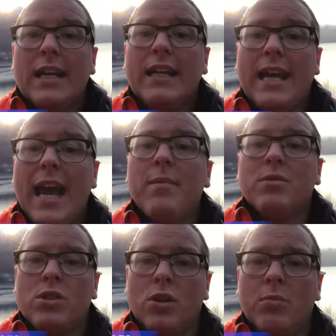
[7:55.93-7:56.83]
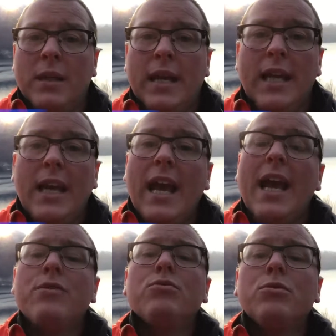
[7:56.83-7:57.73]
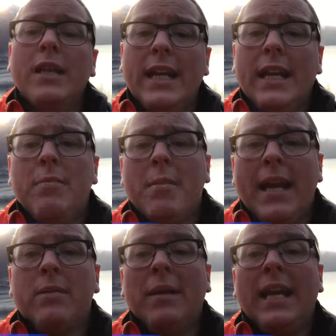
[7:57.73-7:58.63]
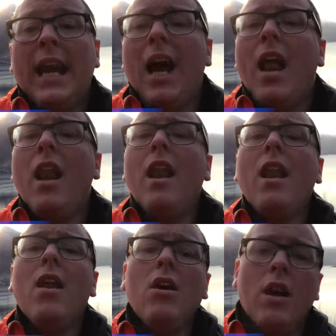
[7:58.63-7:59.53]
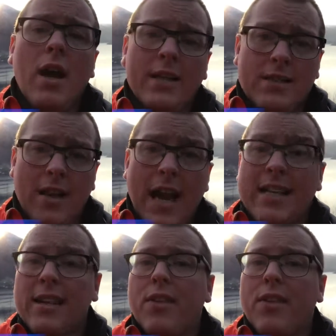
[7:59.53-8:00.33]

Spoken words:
came to me and really made me a lot lighter as I